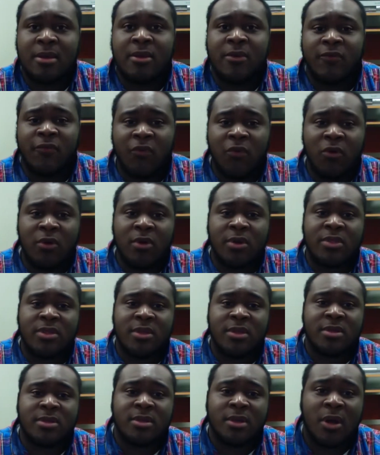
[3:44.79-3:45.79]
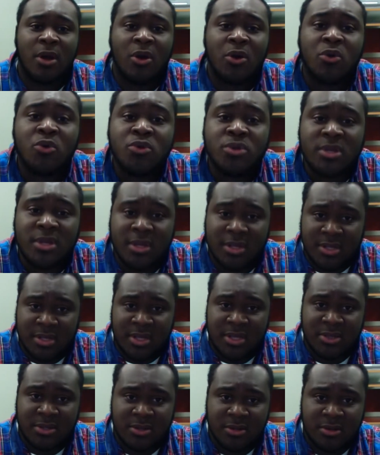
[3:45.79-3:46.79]
for this acoustic
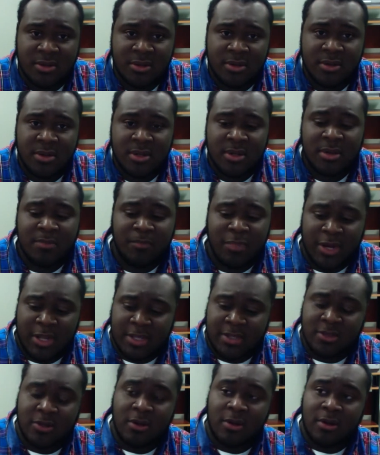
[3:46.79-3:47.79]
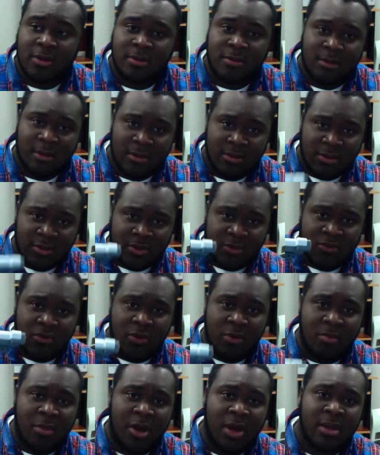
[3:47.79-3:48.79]
sensor placed on this
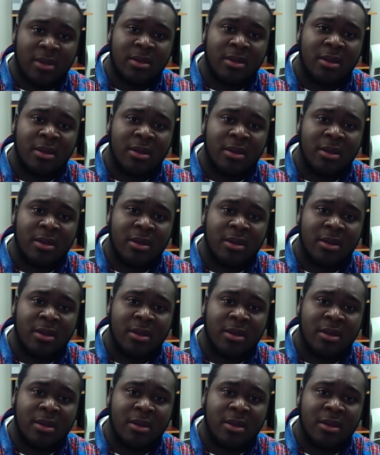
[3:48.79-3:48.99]
robot.